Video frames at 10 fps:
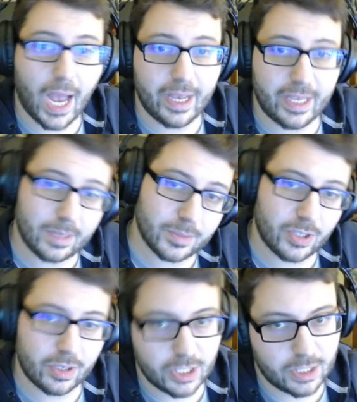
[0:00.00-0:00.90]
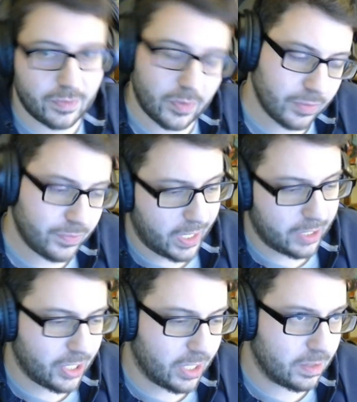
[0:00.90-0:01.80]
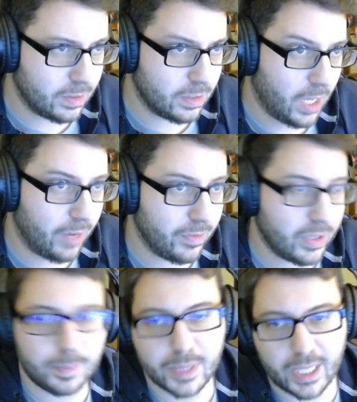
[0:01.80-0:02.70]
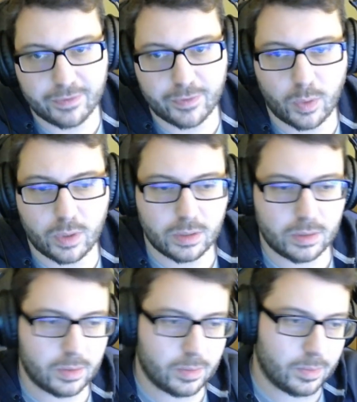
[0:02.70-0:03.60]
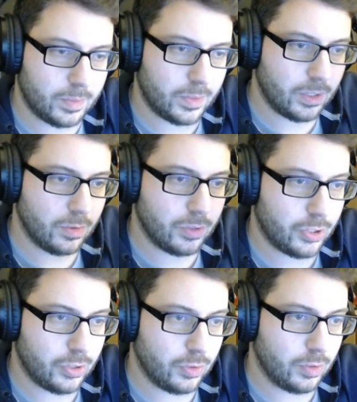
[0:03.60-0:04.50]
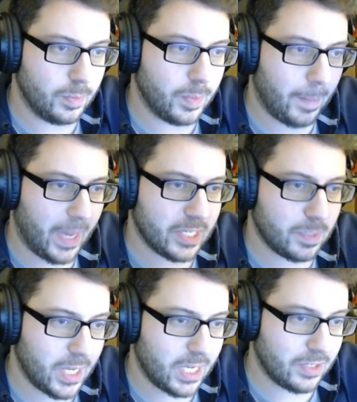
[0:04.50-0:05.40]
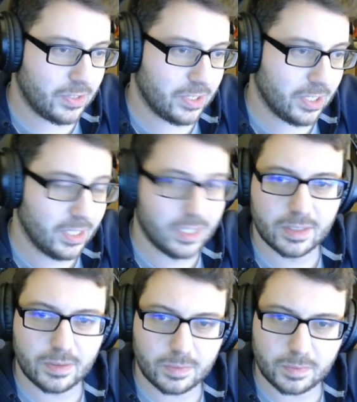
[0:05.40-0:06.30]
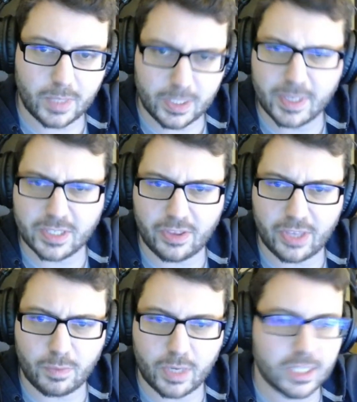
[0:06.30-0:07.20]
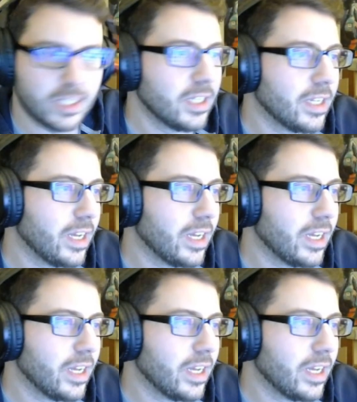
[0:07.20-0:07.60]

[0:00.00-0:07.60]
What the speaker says: I am Stark Evil Vash on every platform, YouTube, MySpace. MySpace is a thing, right?